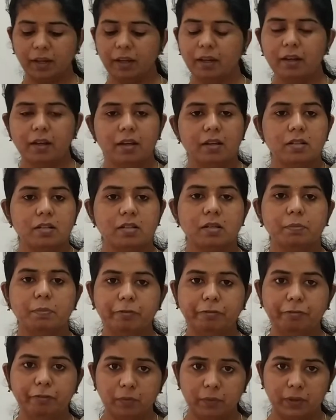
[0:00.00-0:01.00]
Okay, so
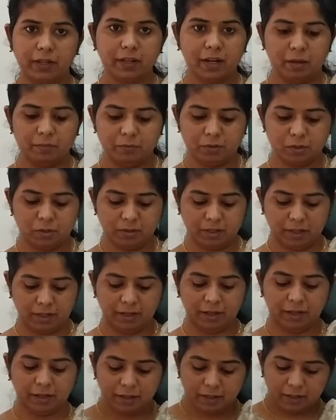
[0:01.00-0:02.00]
before we come to
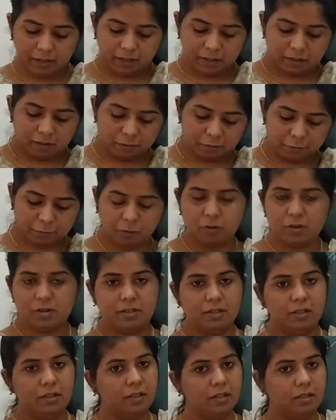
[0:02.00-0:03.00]
that,
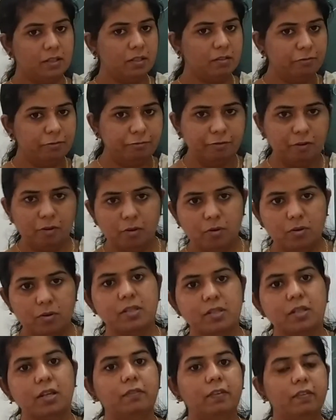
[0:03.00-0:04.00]
force, the term
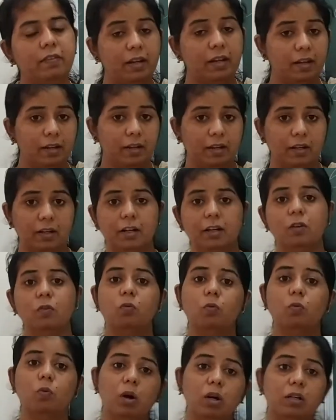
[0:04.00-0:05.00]
force, we will
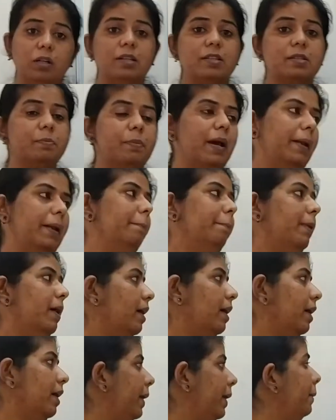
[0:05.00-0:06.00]
learn what is meant
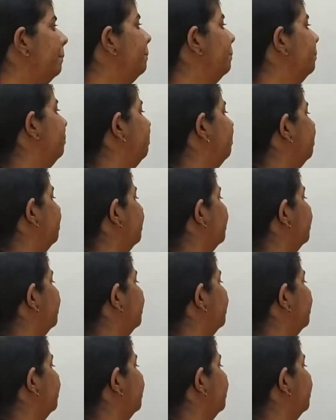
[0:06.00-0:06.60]
by,